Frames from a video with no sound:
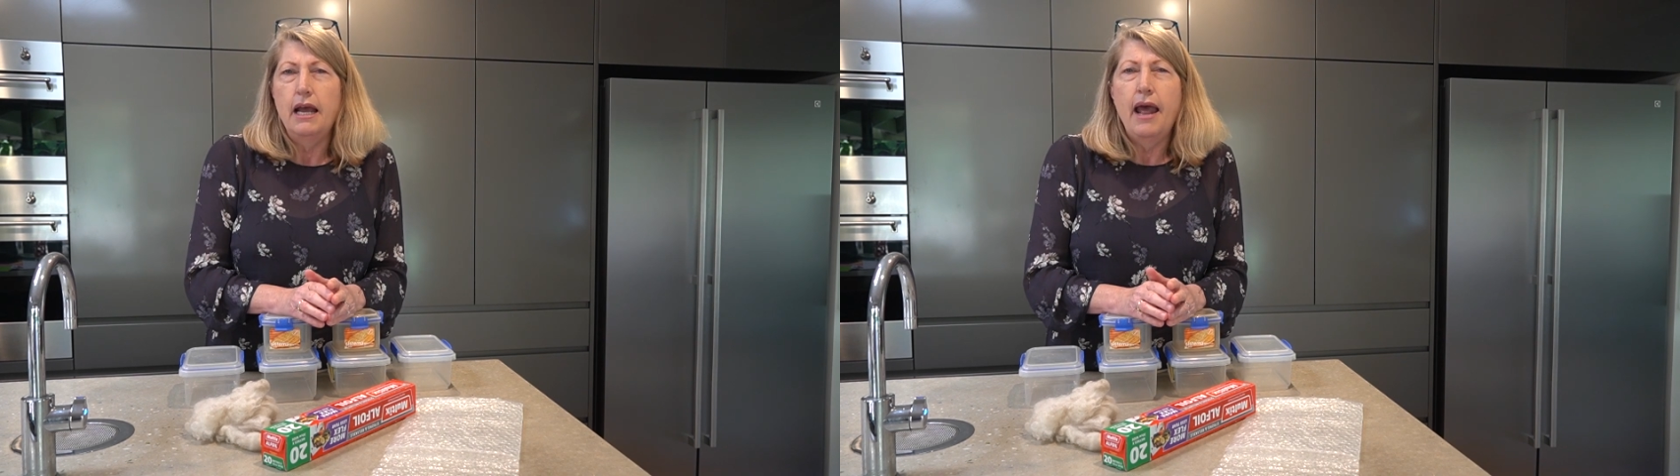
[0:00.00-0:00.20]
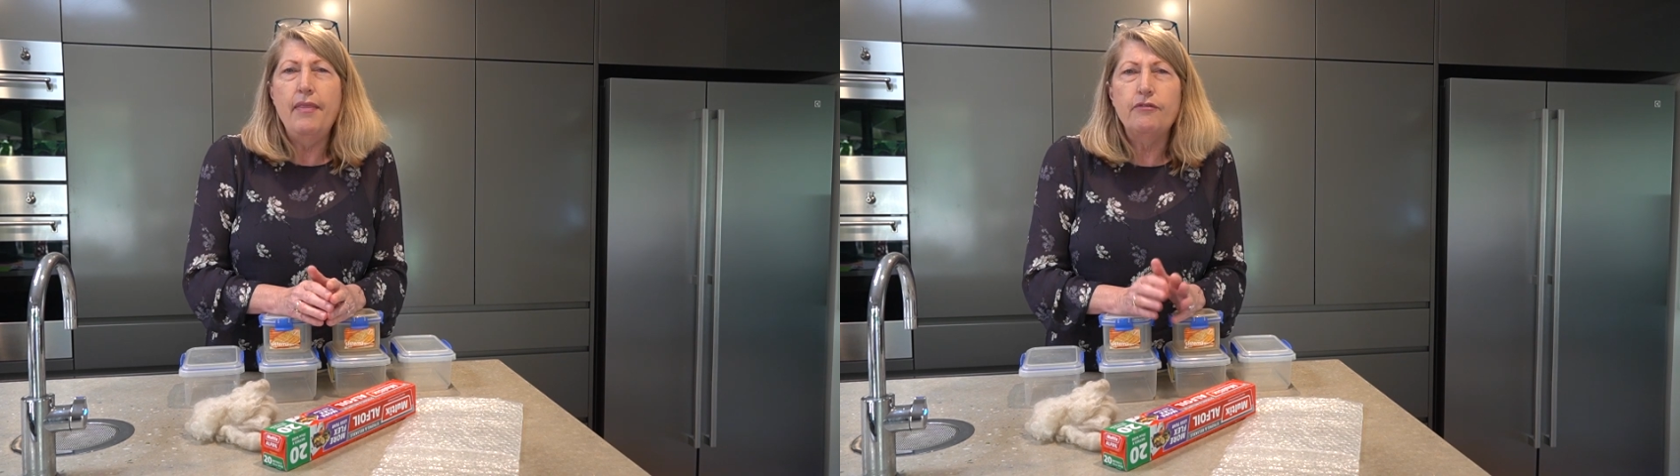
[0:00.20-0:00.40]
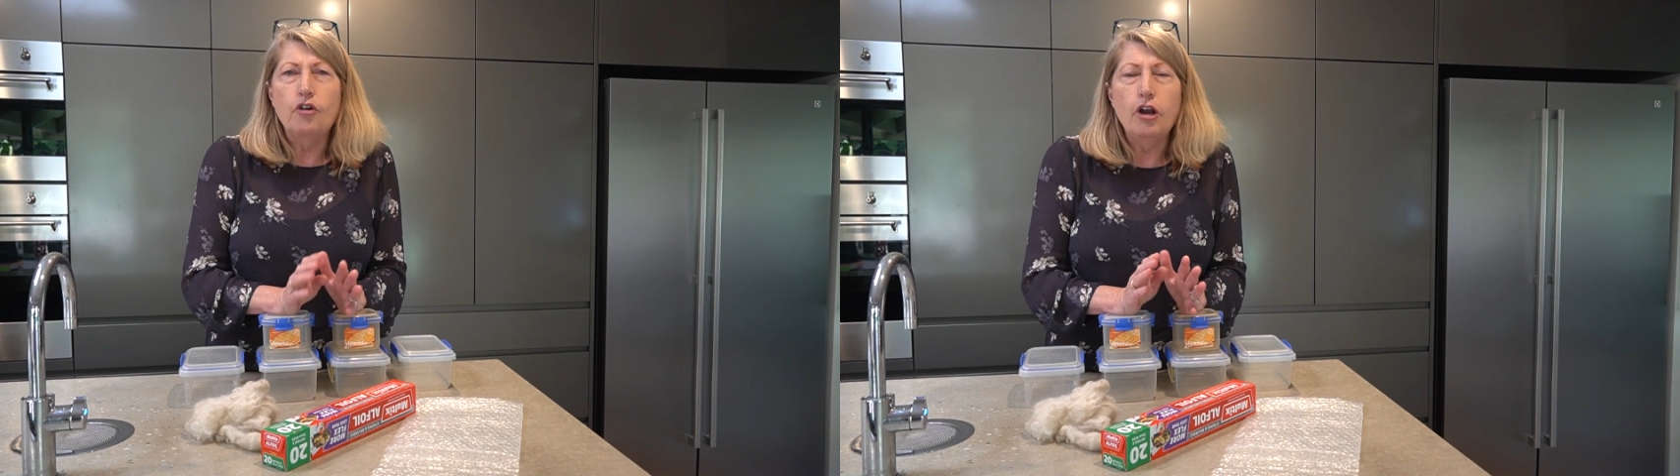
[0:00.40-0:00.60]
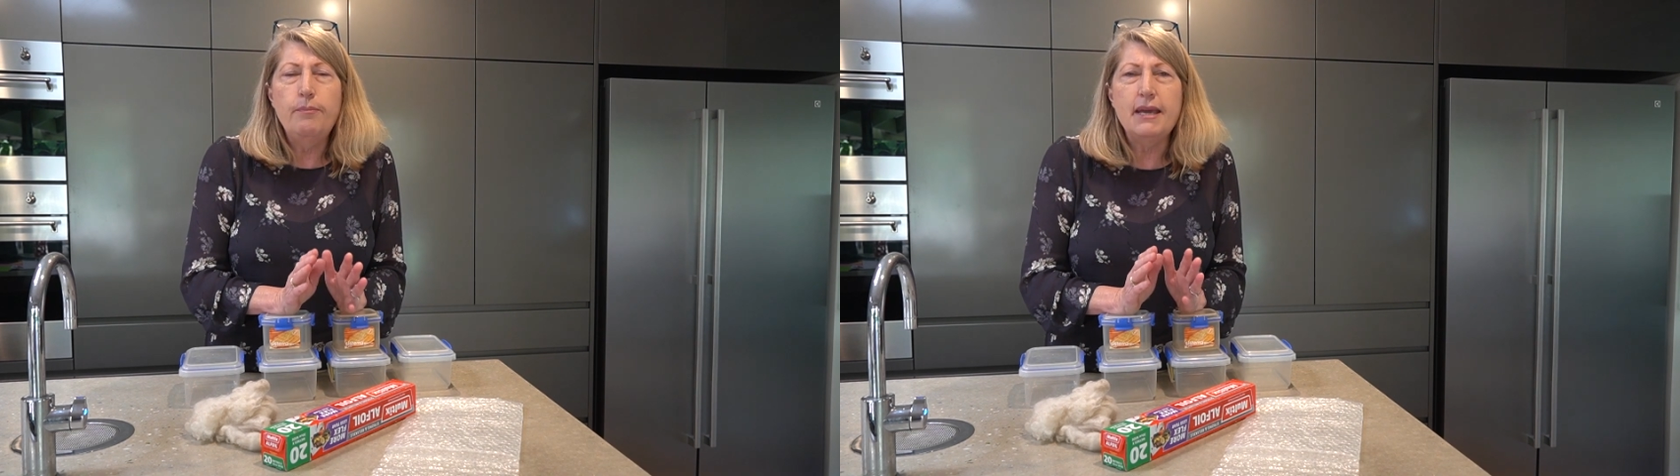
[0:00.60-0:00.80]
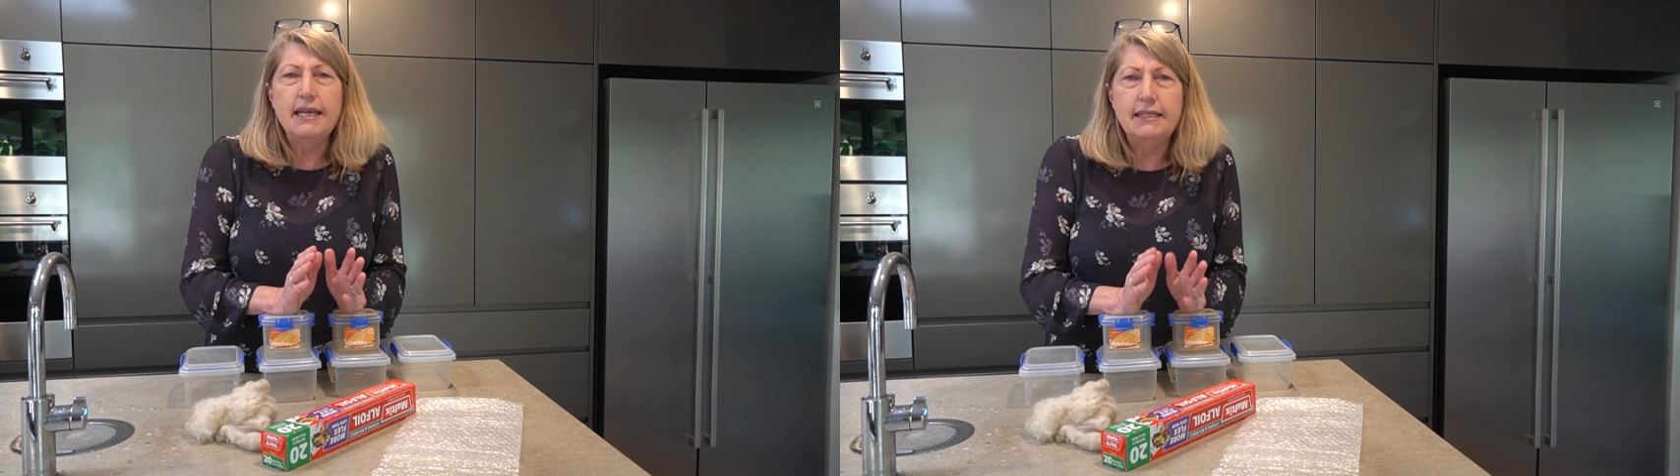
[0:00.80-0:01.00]
and they've got to
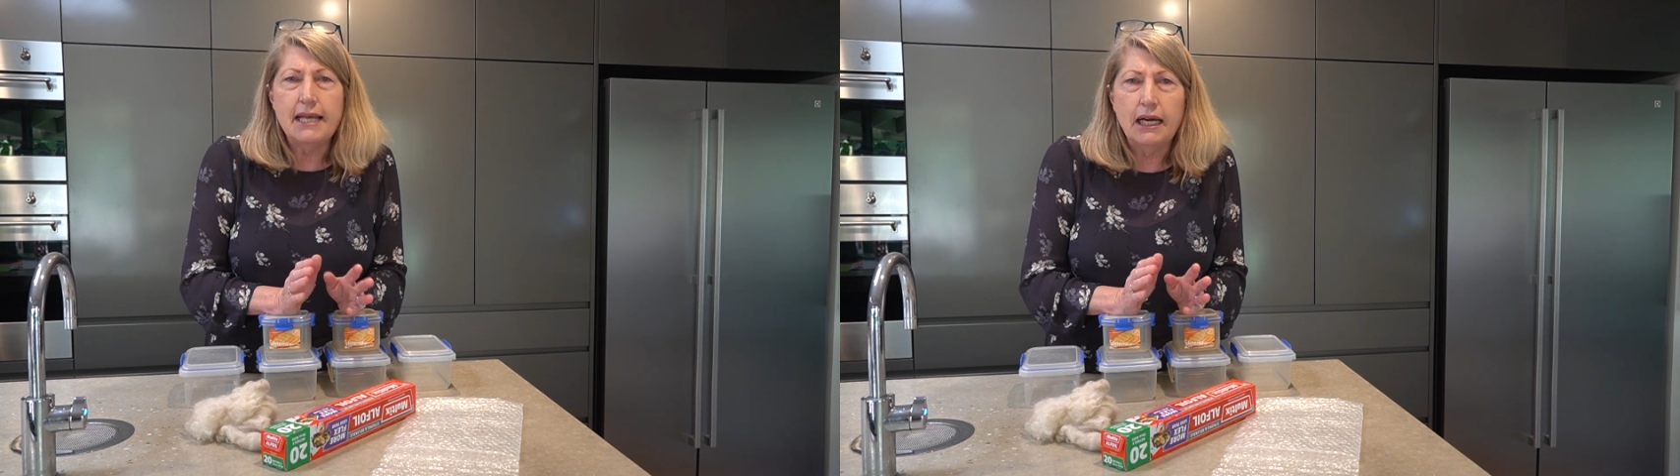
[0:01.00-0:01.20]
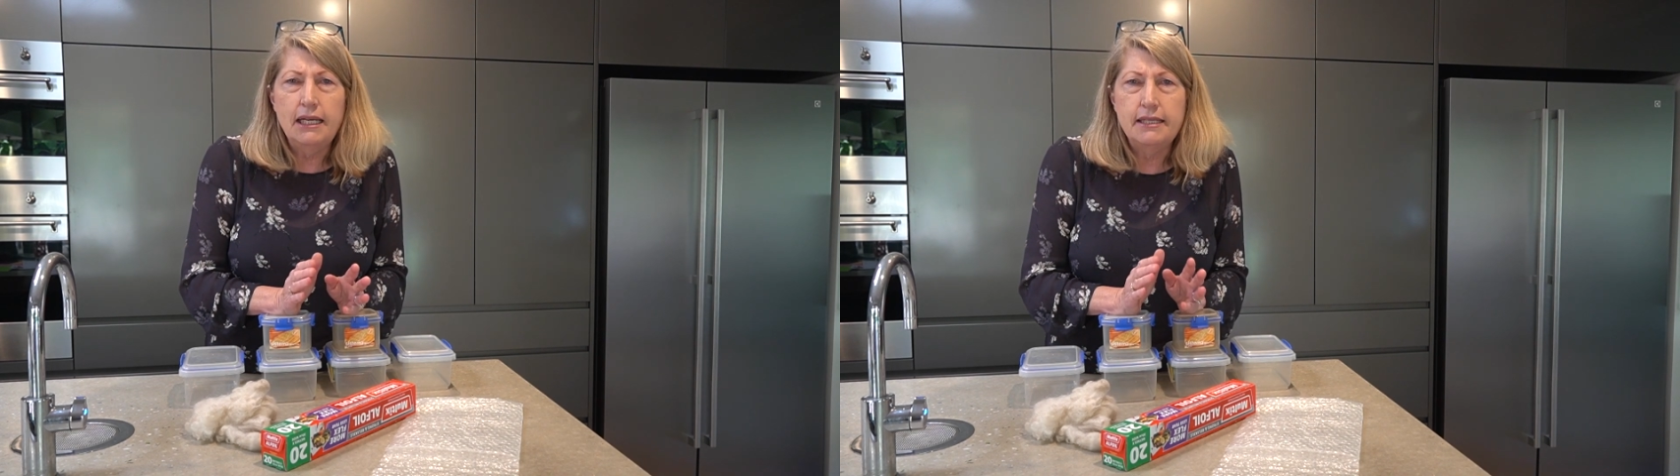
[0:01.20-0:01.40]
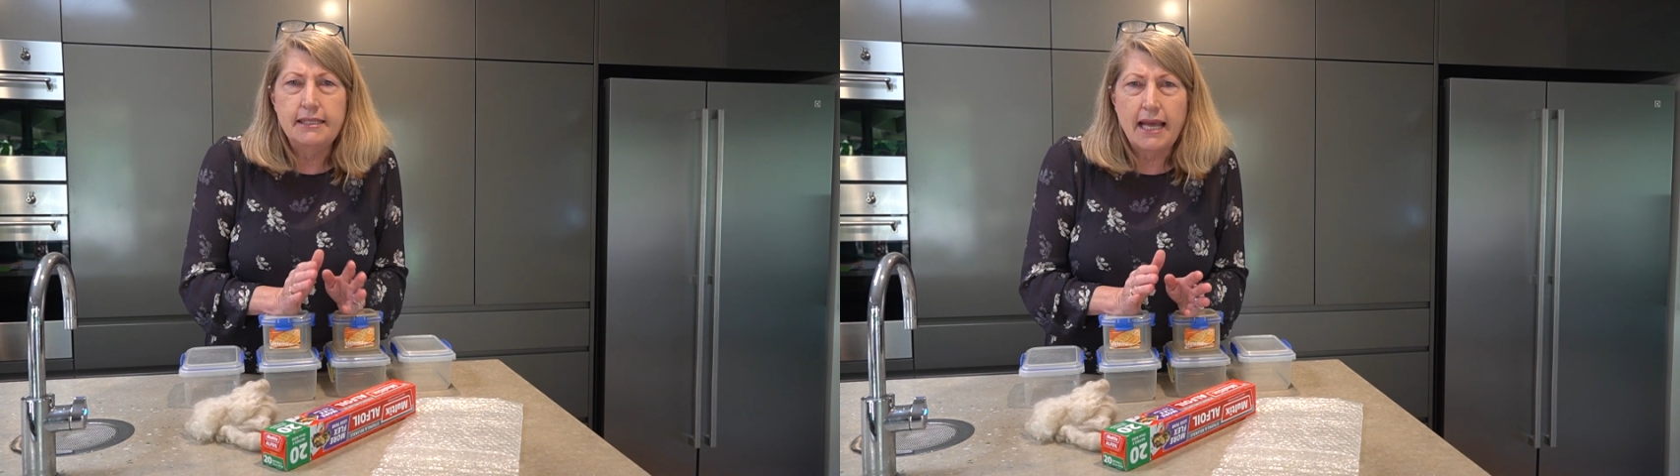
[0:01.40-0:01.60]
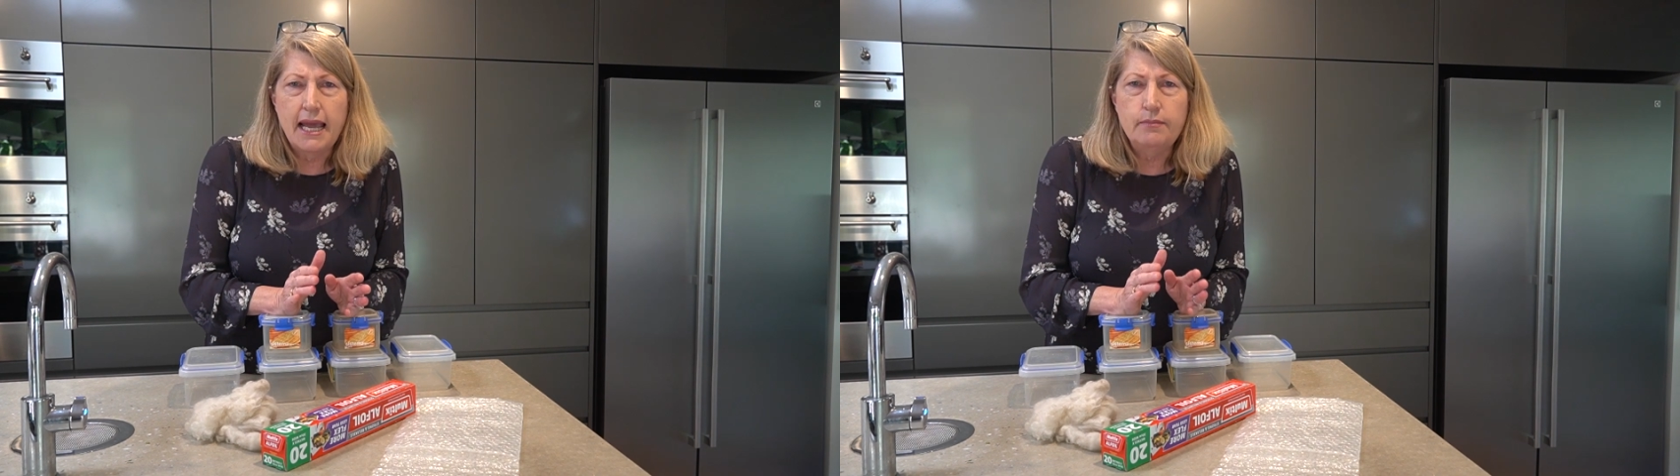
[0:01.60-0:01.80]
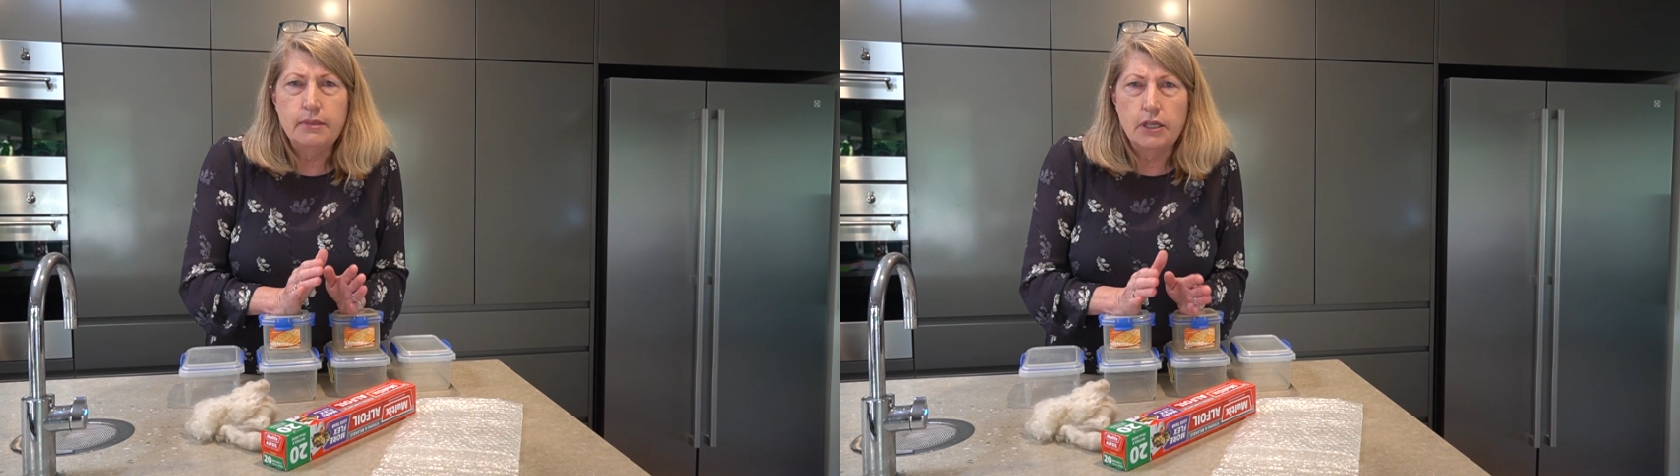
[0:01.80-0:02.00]
be exactly the same